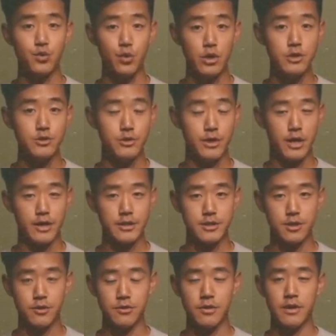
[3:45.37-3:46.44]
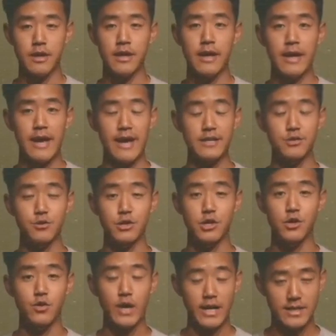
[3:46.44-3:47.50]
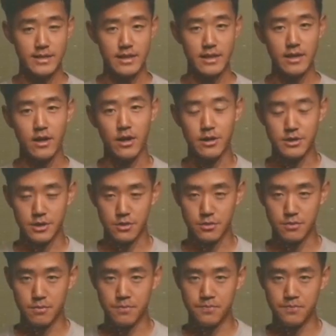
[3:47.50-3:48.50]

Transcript: will do it on his own and do it correctly on his own.